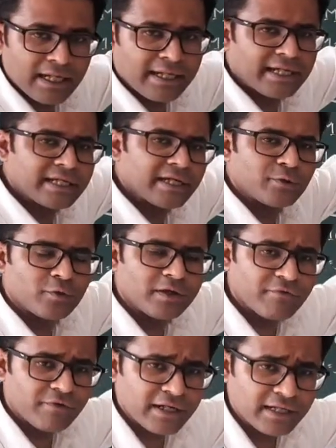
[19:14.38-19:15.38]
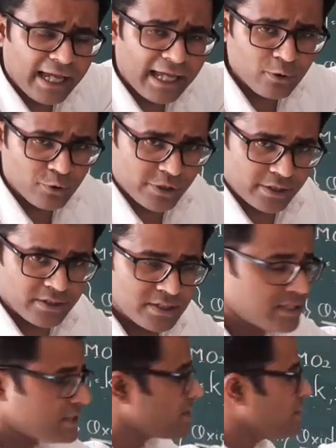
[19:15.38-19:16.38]
connected to different
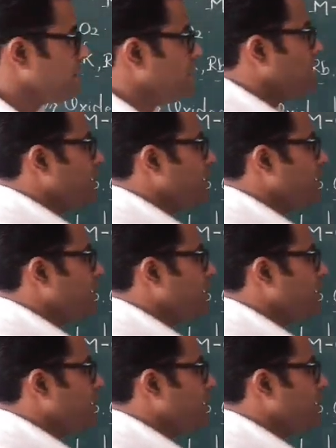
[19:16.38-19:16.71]
halogens,